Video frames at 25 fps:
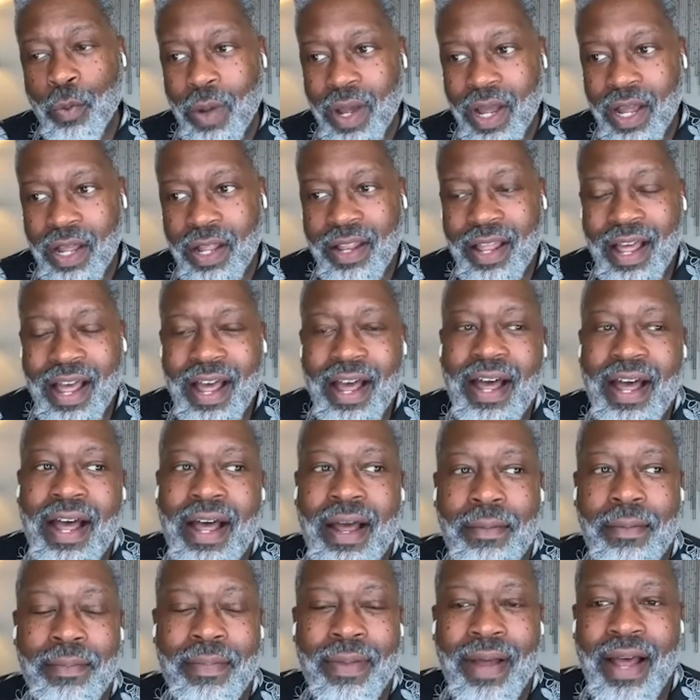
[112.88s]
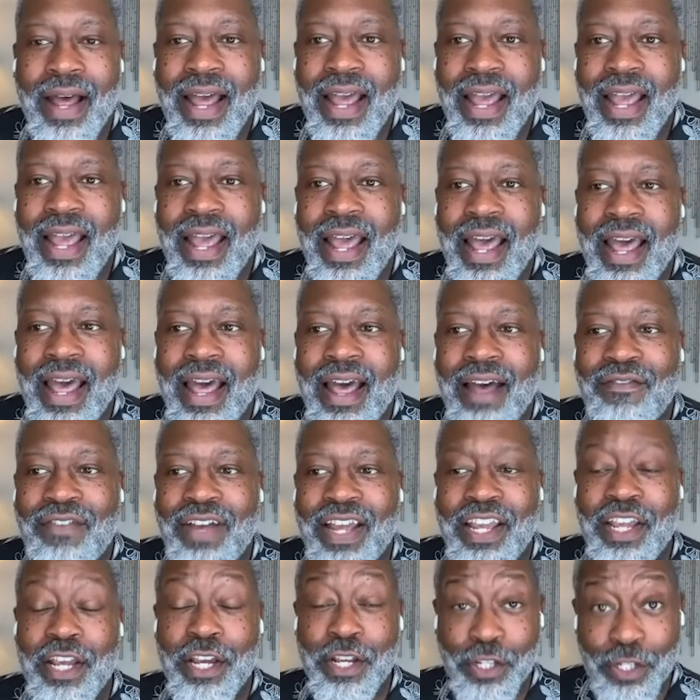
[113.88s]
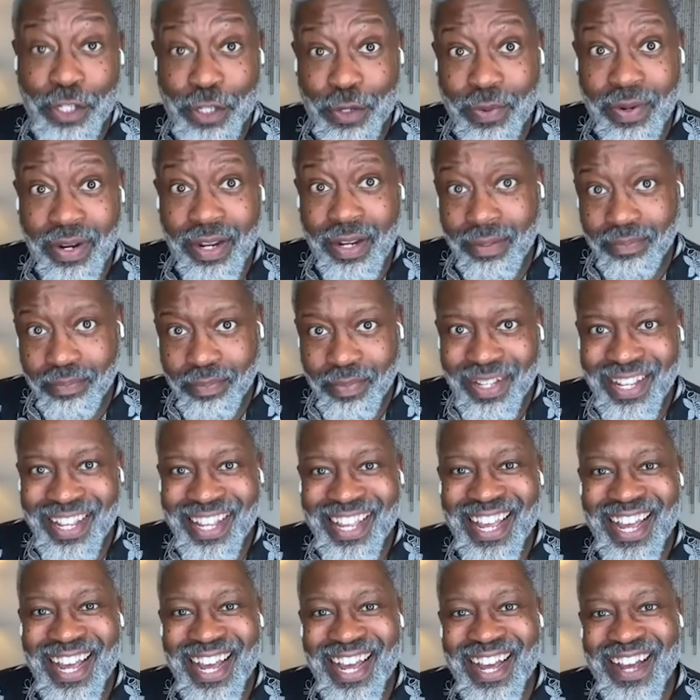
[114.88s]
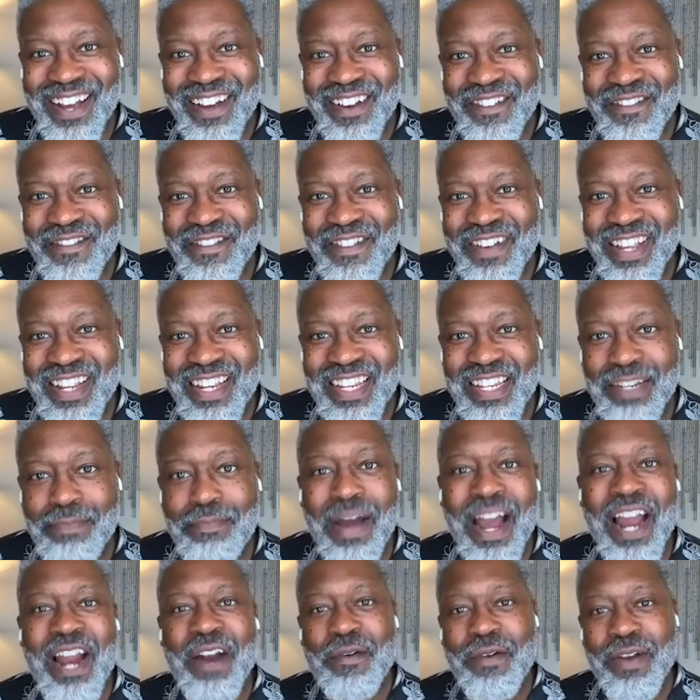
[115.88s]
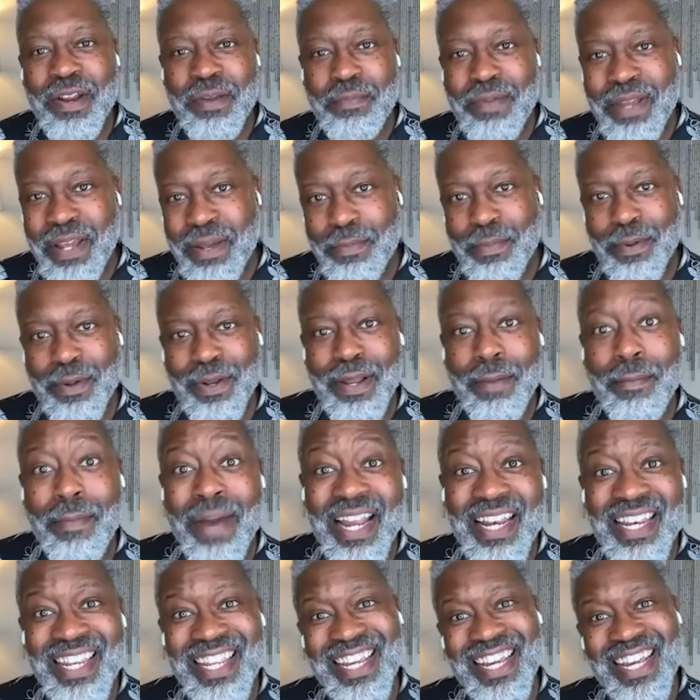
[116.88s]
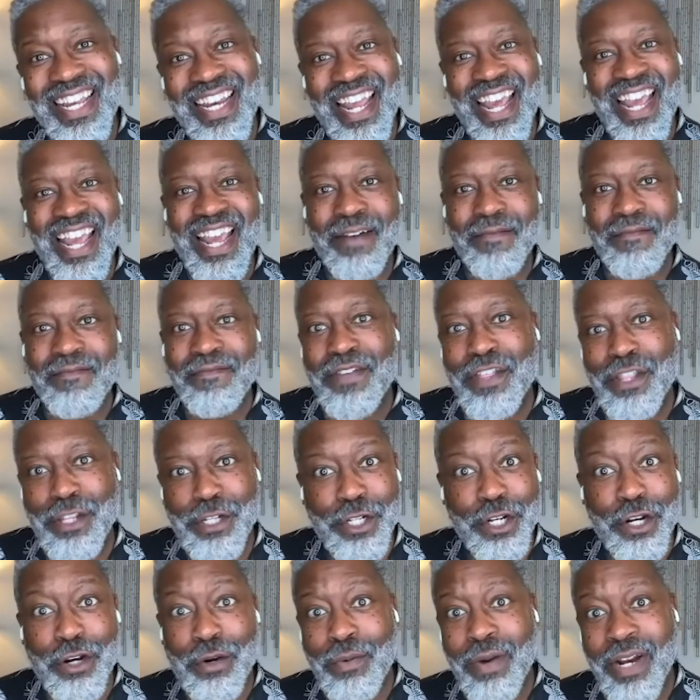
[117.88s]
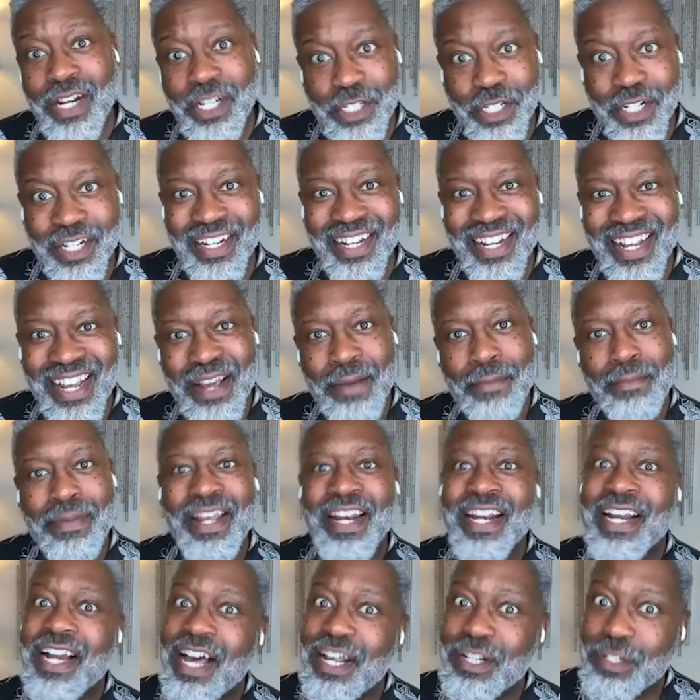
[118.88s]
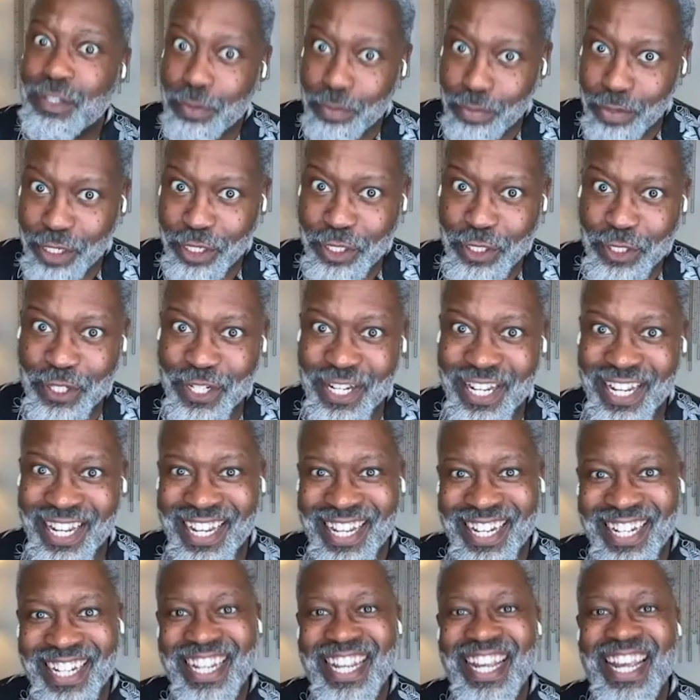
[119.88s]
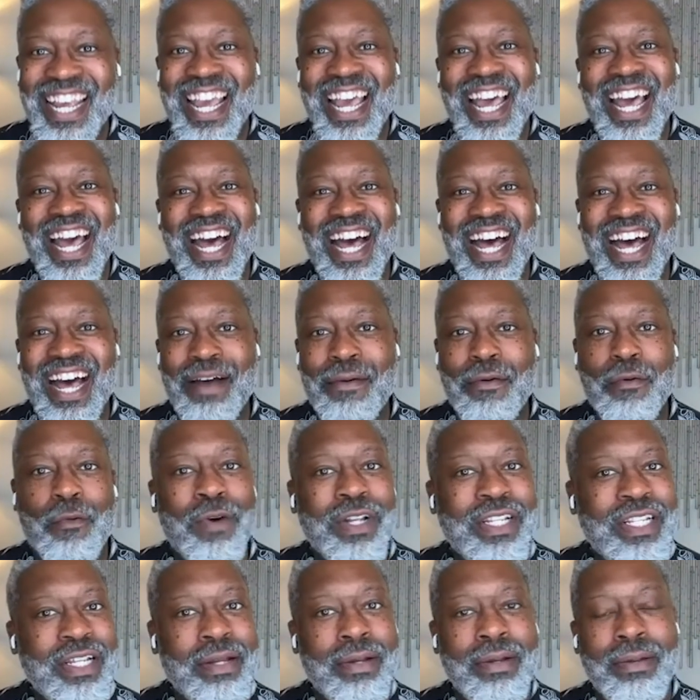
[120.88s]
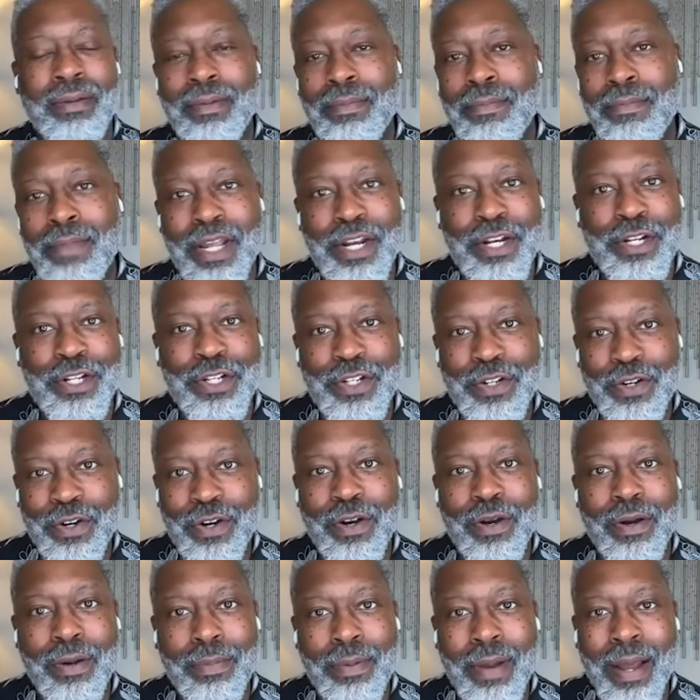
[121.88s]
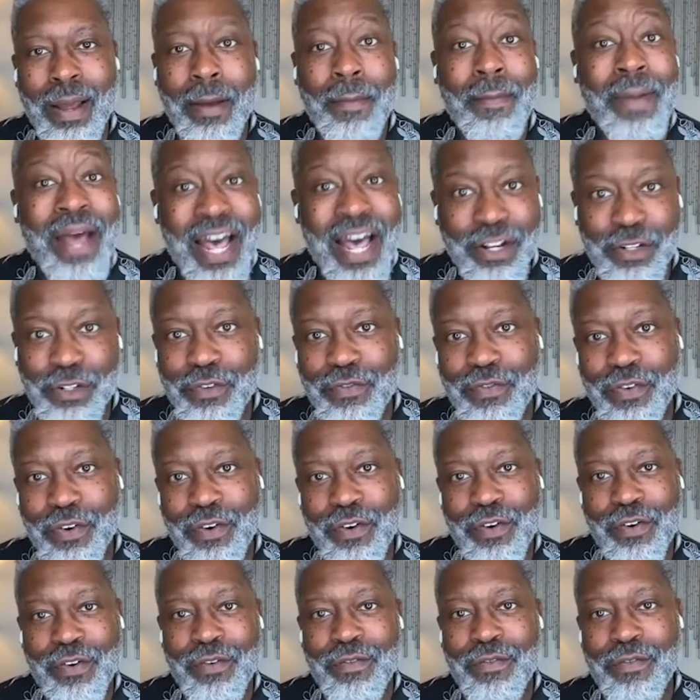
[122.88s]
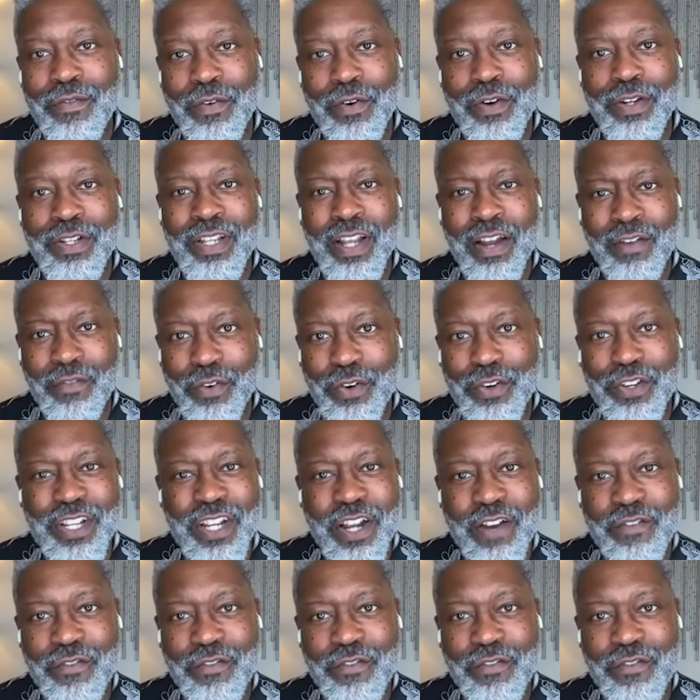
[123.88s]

Well, um, I have a history of inspiring people in my DNA. I'm fifth generation Pentecostal preacher's kid. Uh, was a minister, a pastor for for several